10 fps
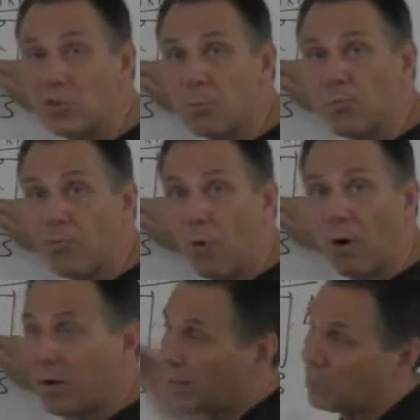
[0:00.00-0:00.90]
do
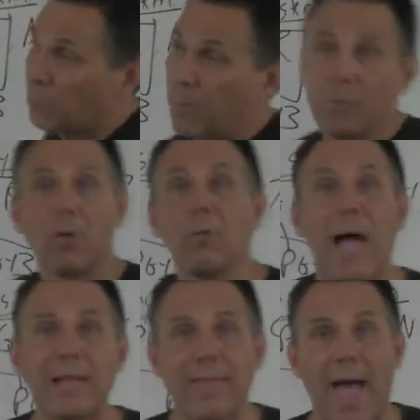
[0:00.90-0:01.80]
before. Now, some people don't
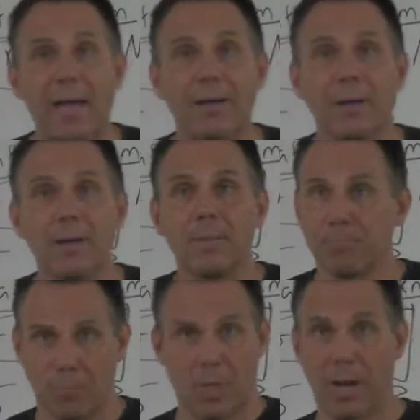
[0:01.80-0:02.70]
like that,
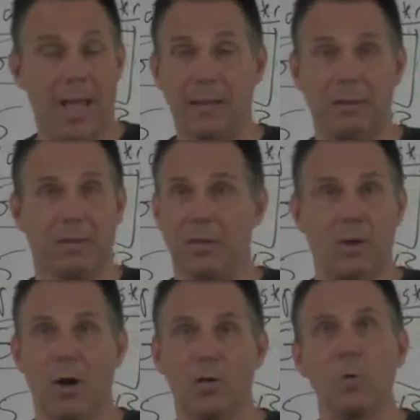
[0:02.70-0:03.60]
and I can
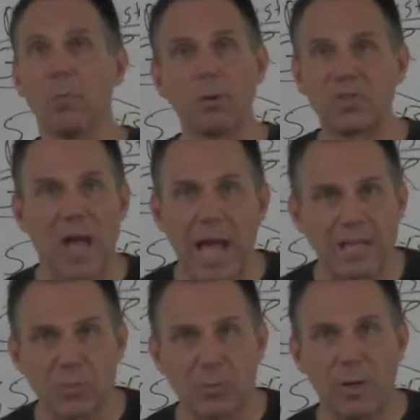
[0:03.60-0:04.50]
argue both
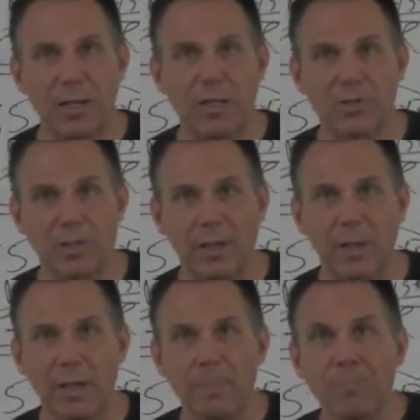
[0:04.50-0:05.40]
sides pretty easily.
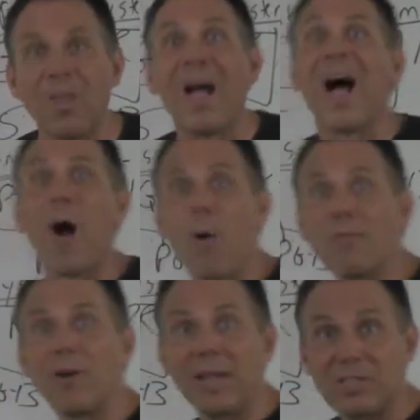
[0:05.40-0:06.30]

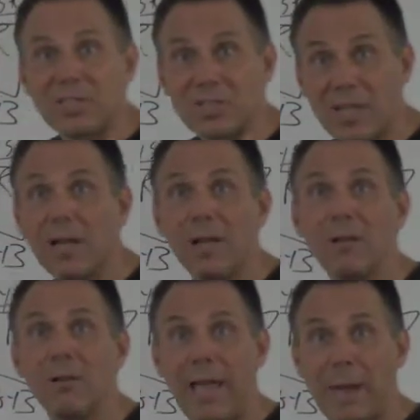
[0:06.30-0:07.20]
However, it
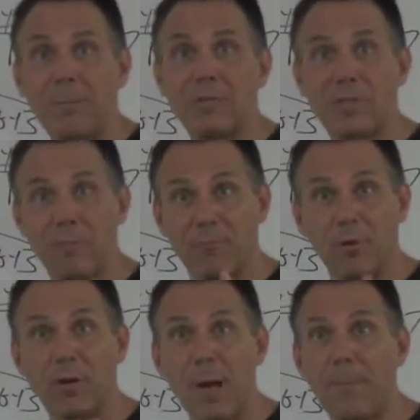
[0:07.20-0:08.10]
still hampers them for
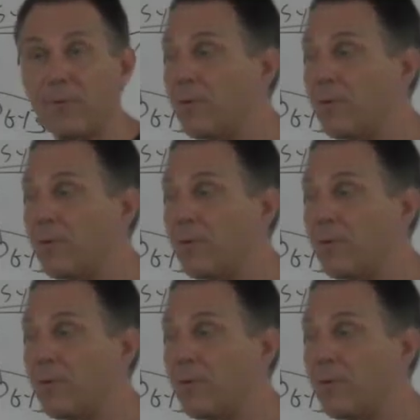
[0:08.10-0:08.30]
a couple of